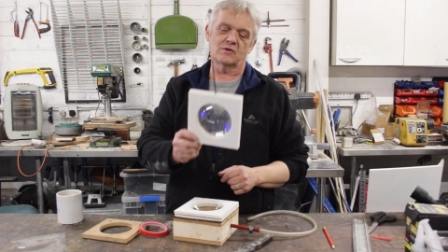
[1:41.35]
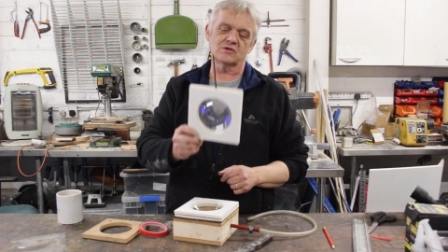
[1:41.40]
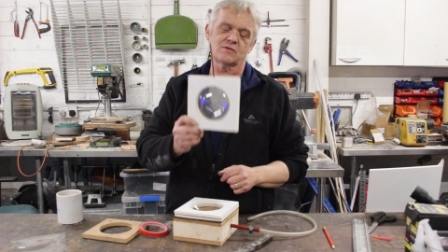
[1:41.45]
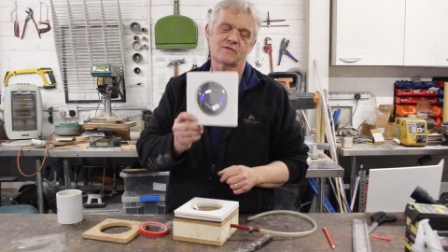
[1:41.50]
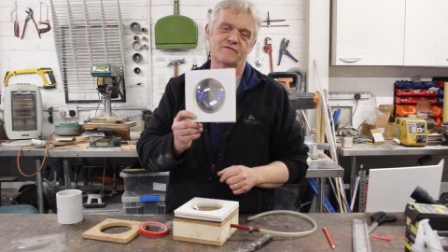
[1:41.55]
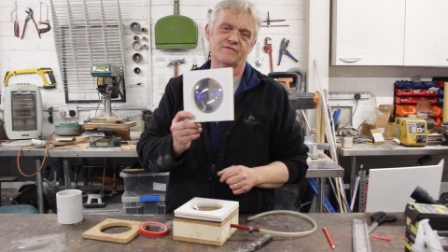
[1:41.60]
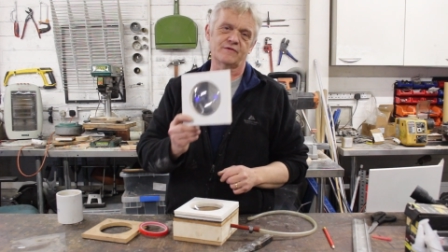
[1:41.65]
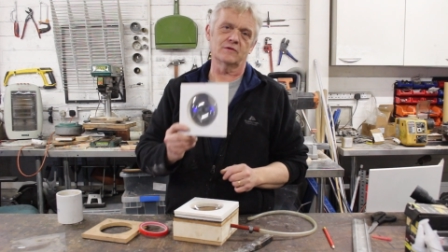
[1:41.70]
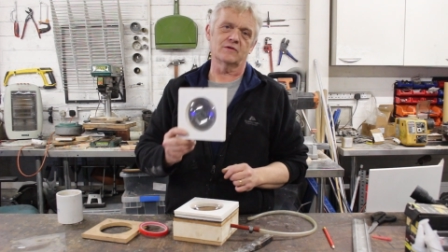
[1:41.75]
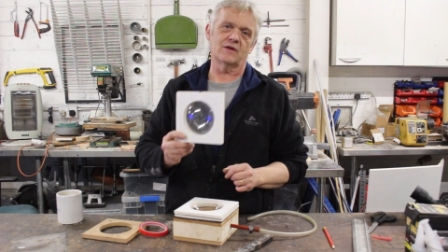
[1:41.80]

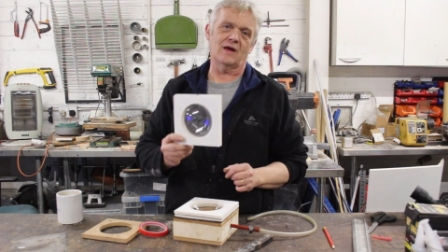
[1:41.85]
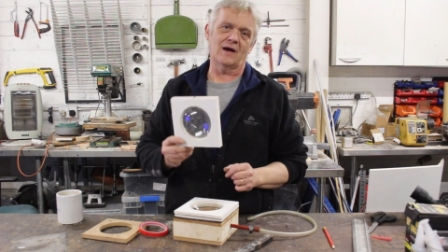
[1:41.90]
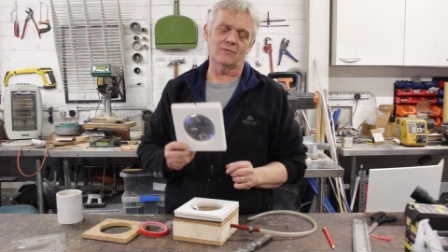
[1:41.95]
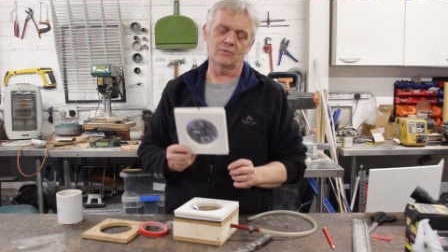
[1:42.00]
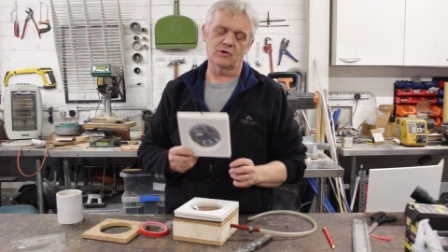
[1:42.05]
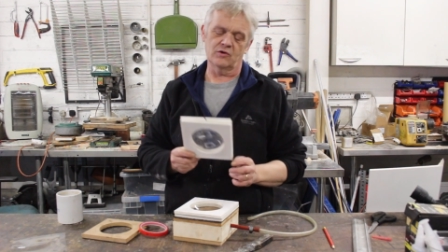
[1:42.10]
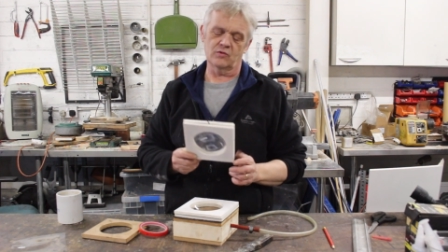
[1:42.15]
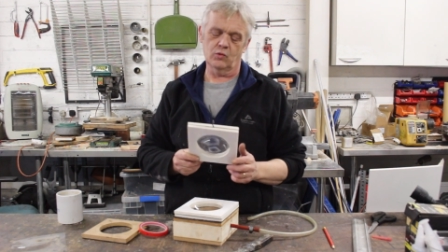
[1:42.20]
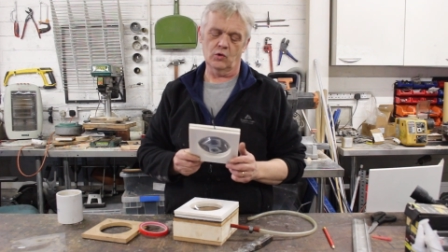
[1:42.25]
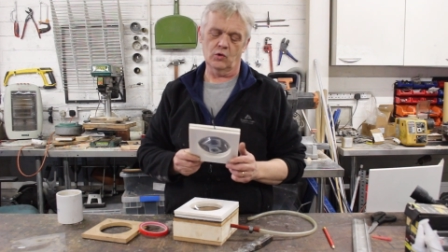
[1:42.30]
Once we fill
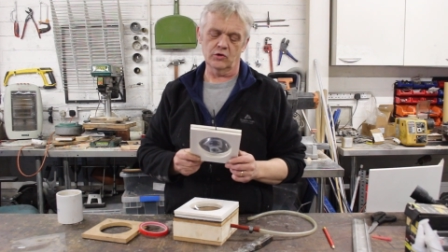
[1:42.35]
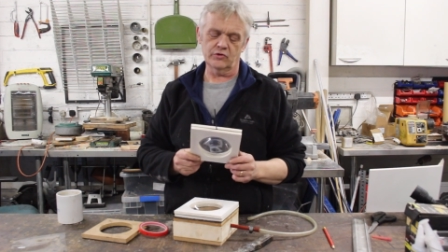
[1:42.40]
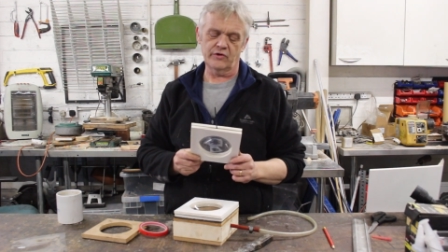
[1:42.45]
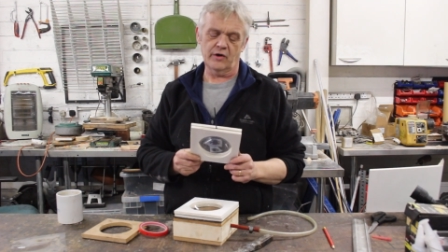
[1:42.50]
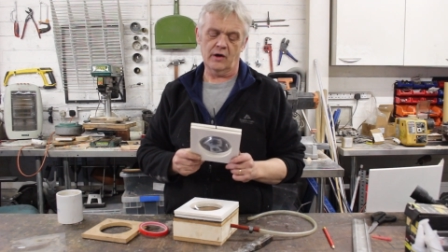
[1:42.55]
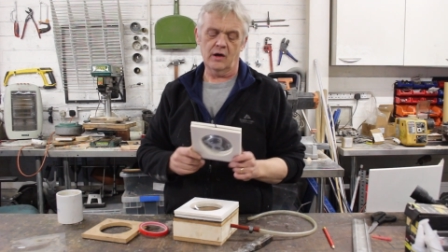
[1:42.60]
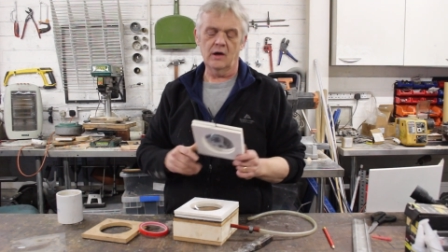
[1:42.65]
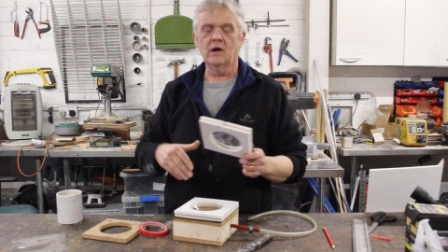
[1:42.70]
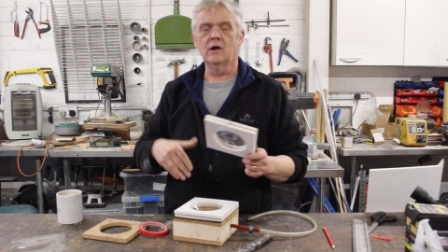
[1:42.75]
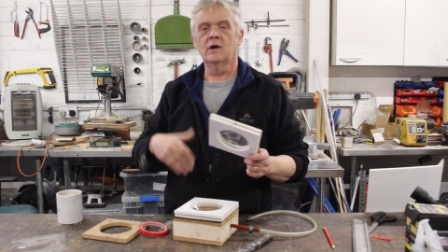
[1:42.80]
that with
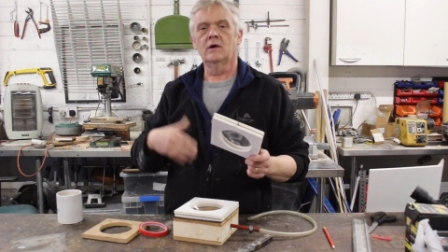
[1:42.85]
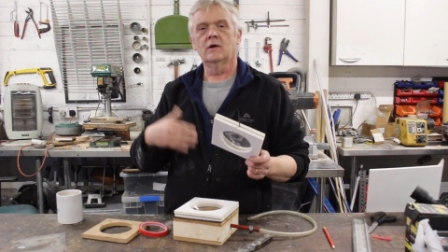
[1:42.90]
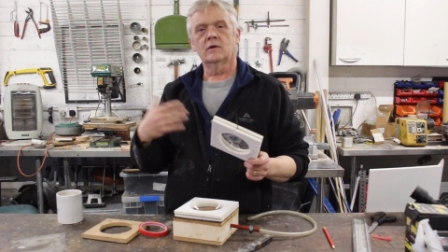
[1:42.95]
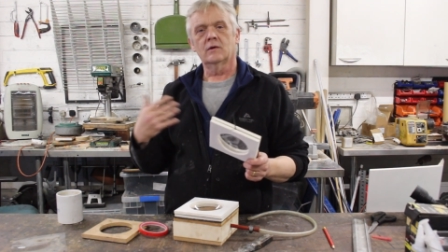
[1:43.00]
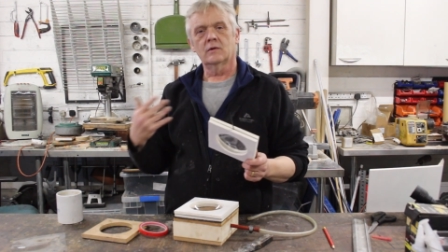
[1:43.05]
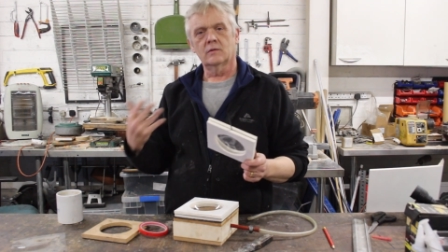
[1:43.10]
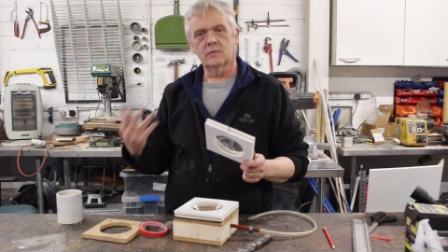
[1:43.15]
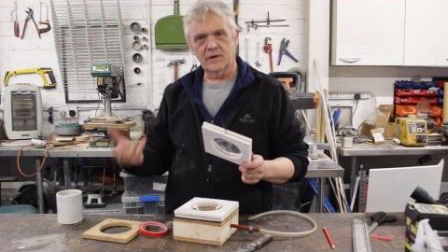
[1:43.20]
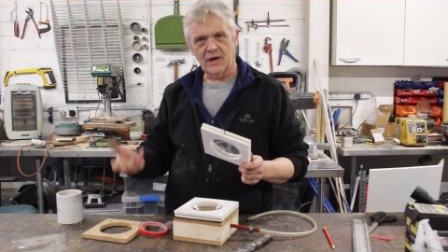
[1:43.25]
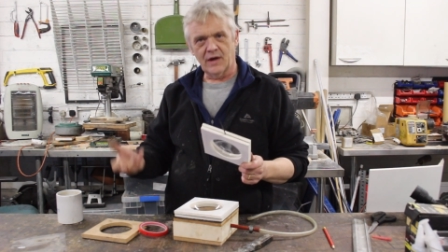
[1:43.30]
water,
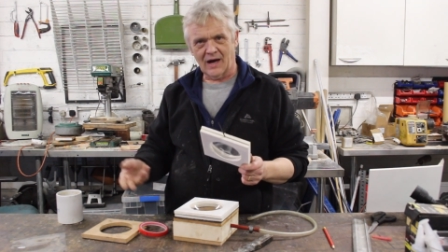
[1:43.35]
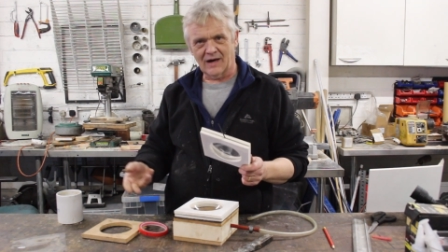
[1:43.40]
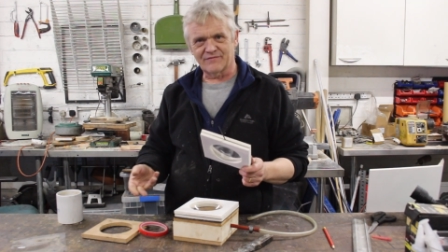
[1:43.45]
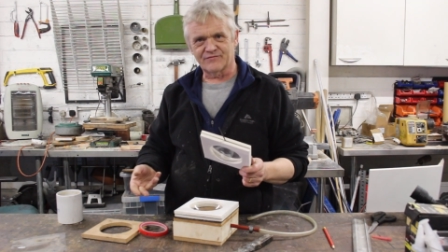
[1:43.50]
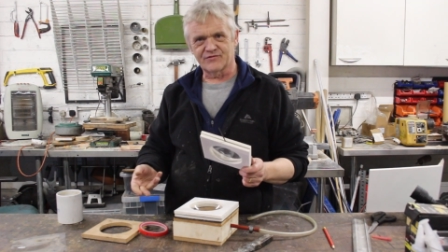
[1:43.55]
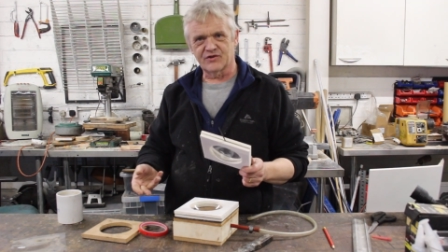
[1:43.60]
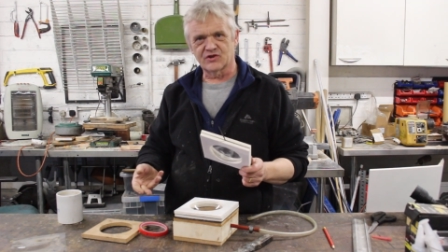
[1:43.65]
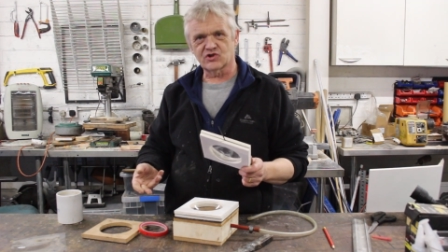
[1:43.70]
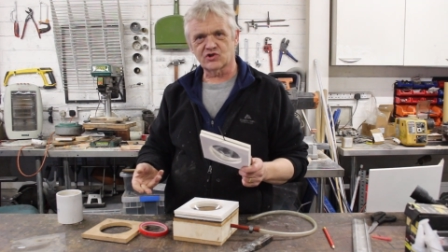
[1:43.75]
we have